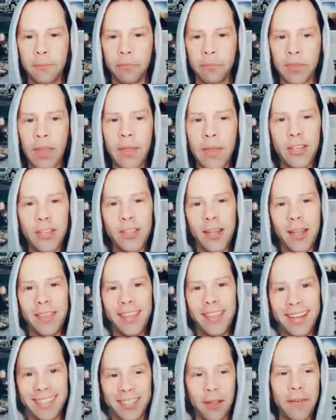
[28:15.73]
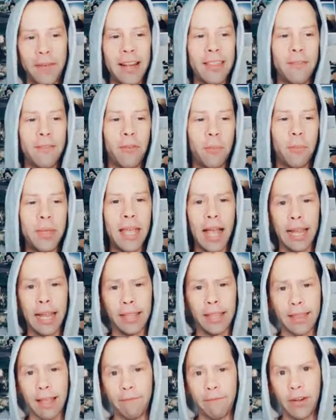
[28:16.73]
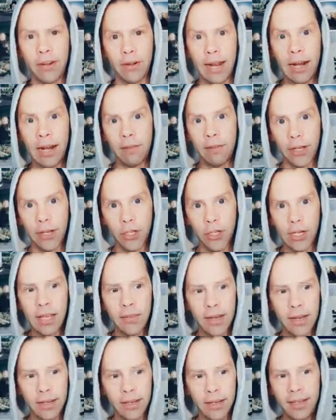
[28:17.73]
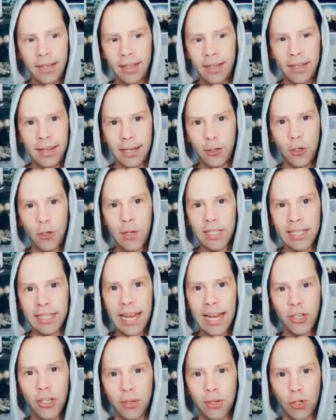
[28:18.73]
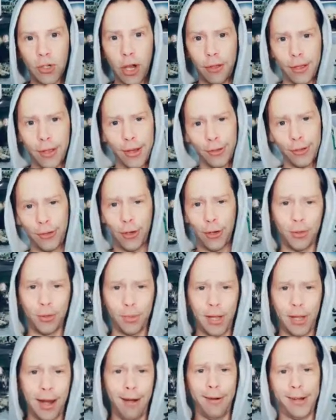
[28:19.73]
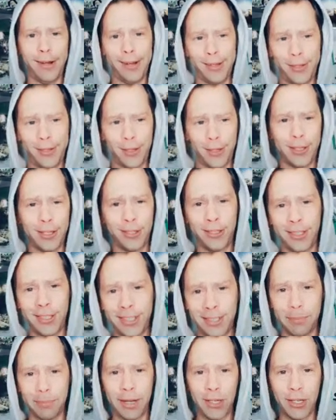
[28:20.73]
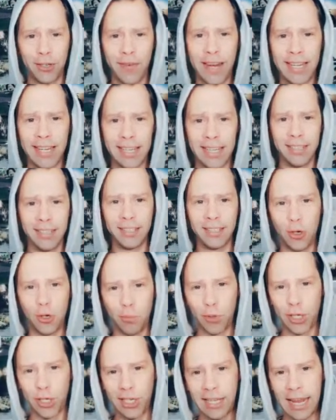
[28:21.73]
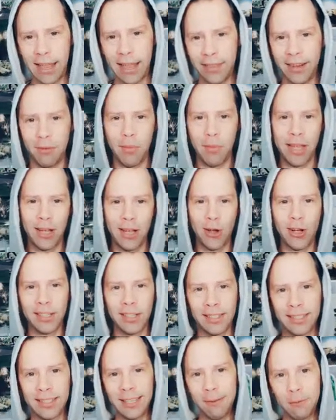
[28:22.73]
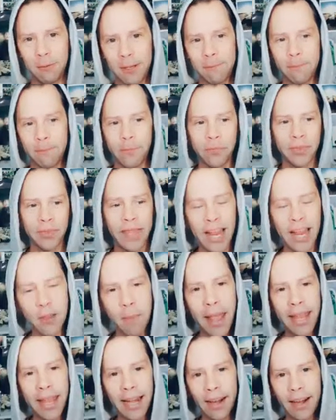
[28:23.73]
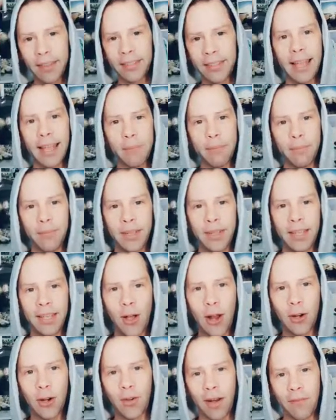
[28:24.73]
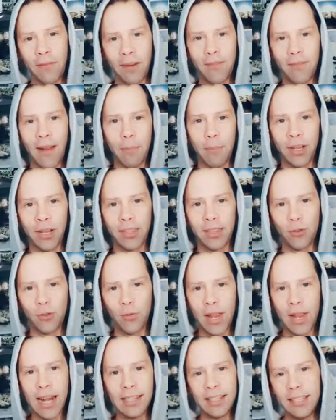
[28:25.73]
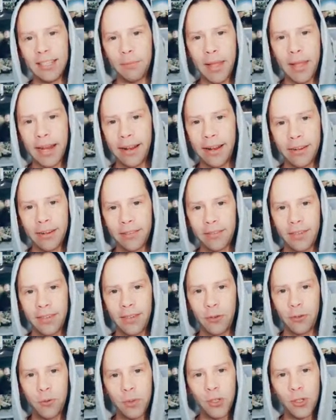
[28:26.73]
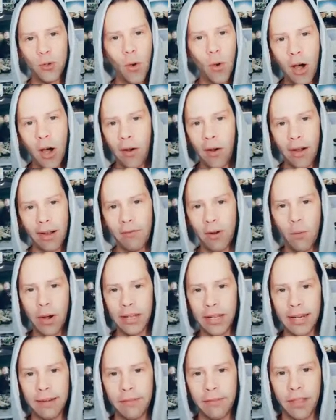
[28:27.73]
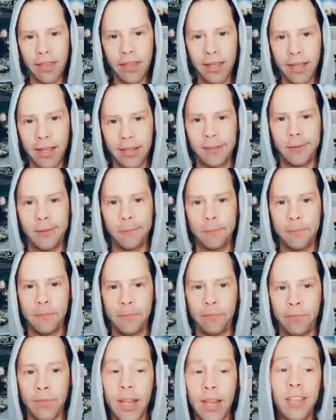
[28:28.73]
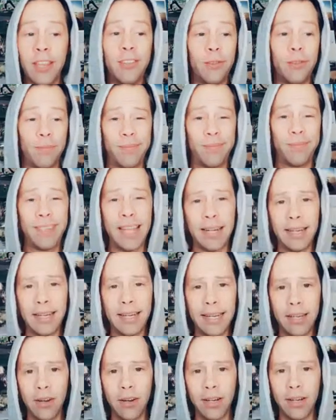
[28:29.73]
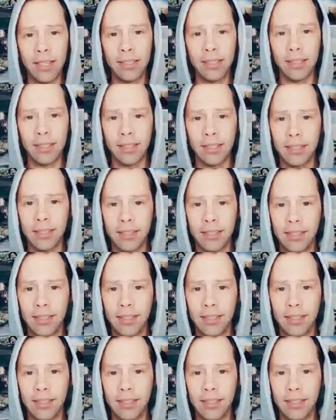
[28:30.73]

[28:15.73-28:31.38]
And then it's so funny. And then for me, I'll figure it out eventually. And then like 2 years later, Jim's going, there is no Jim Carrey. It's just it's a bunch of ideas you put together to make a concept. And you make it out of the same holographic fabric that reality is made out of. Which means you are everyone and everything. And you technically don't exist.